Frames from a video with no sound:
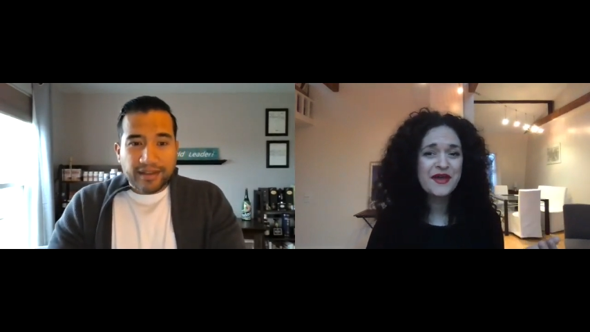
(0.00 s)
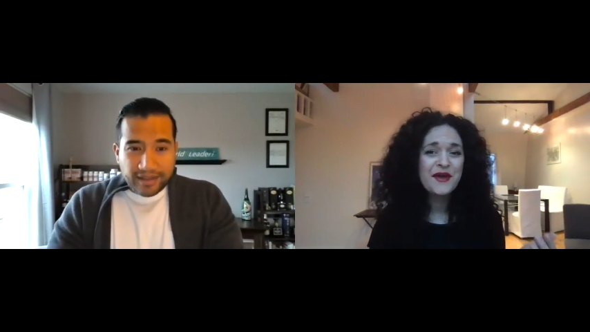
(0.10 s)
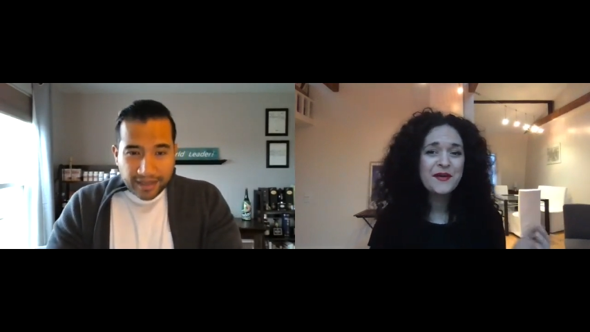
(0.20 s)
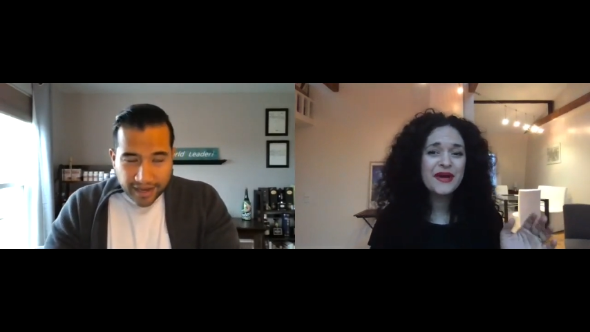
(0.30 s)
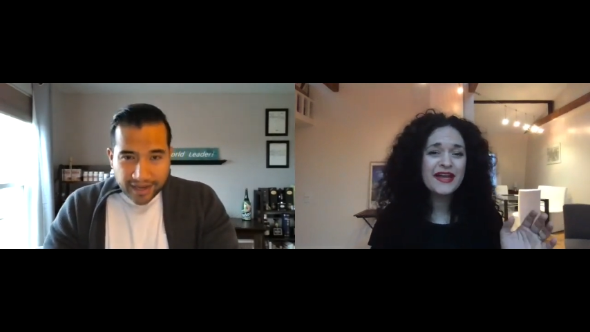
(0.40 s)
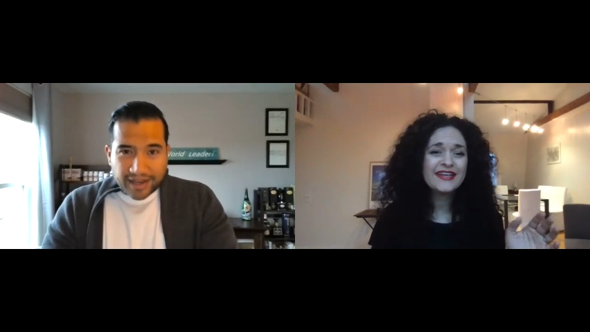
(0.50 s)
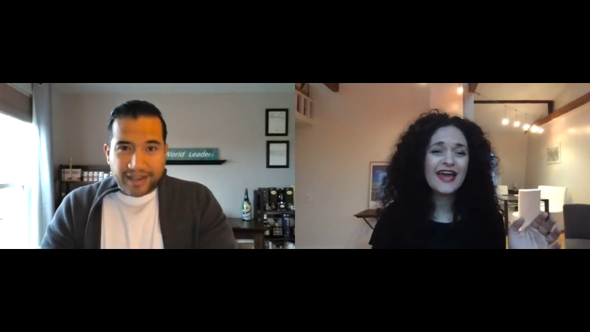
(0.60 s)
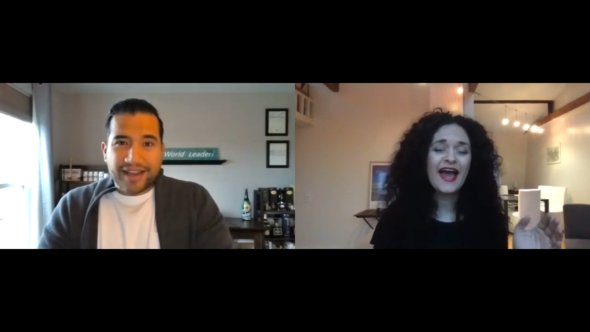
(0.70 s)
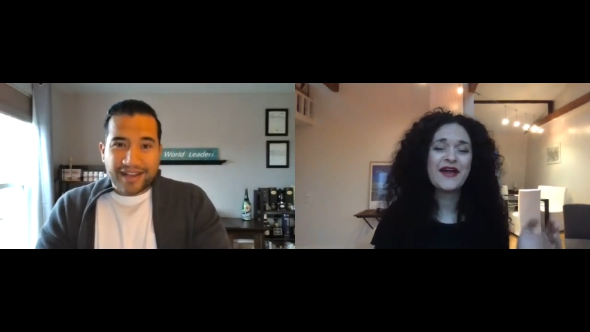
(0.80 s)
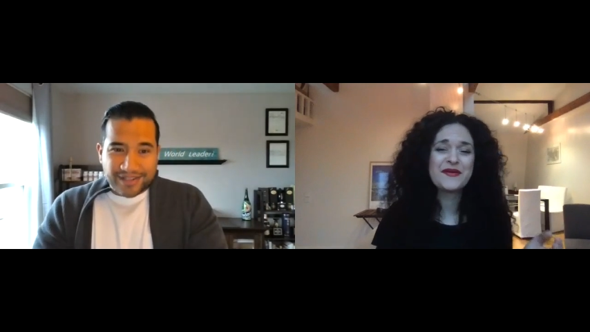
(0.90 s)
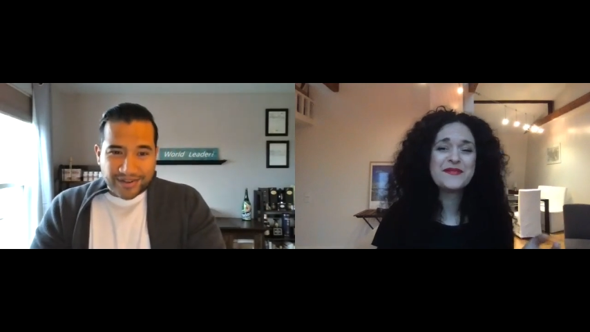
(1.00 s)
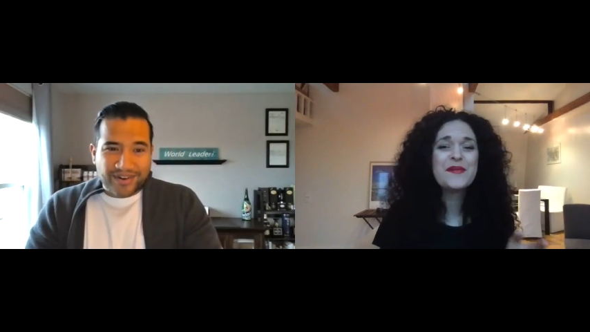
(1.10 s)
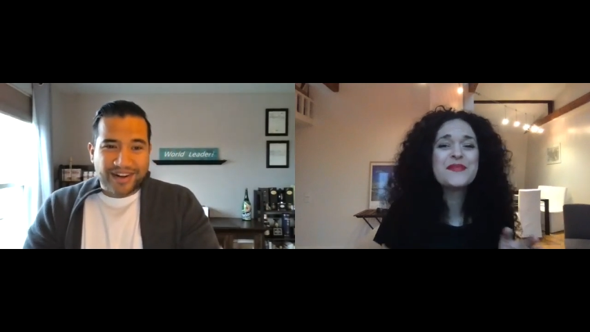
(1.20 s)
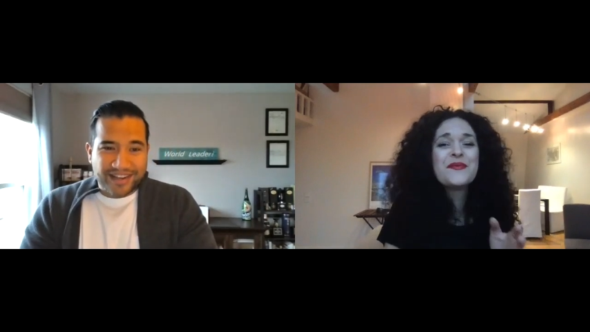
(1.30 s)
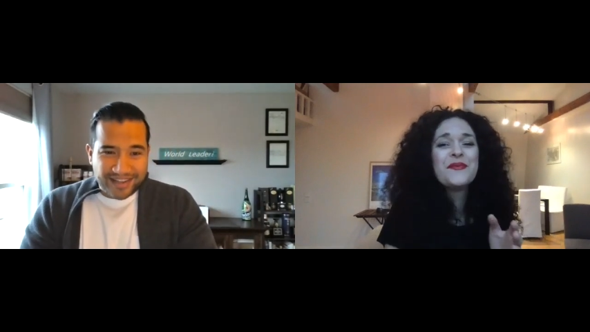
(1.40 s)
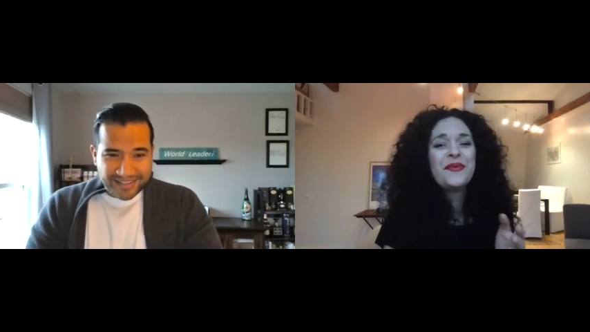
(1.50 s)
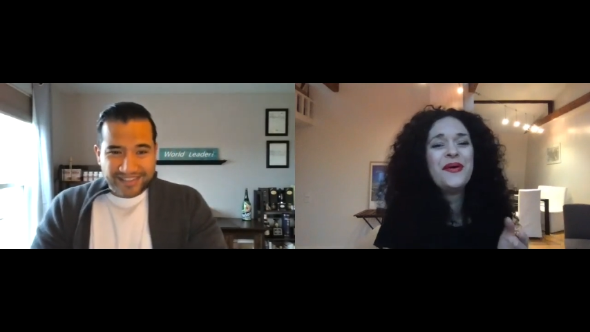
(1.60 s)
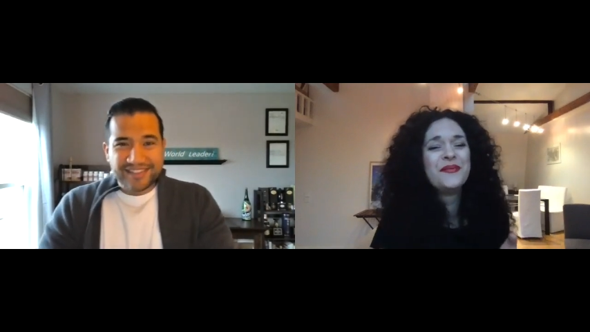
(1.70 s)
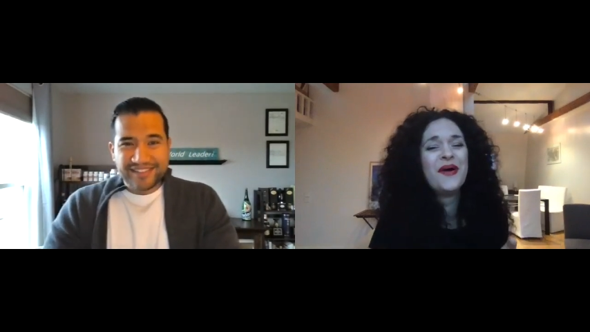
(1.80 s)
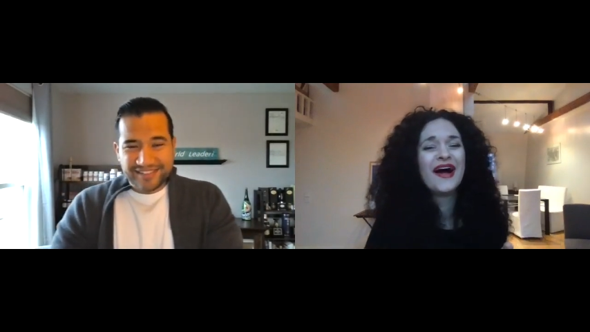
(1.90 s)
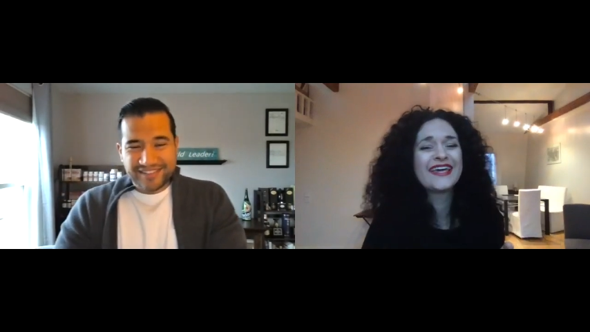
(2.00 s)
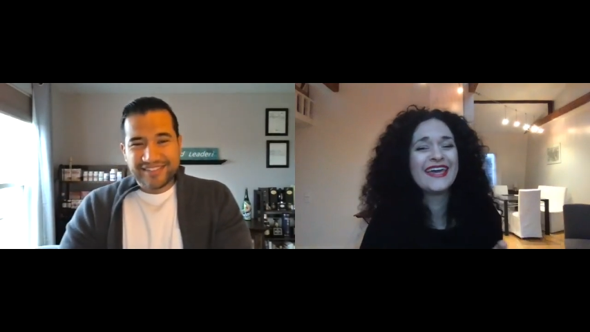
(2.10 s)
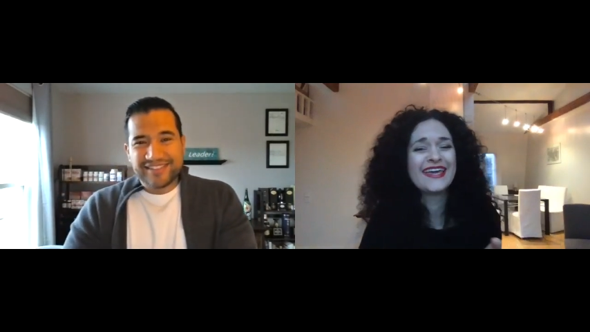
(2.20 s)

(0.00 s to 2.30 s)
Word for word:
Speaker 1: Yeah, when, yeah. I remember walking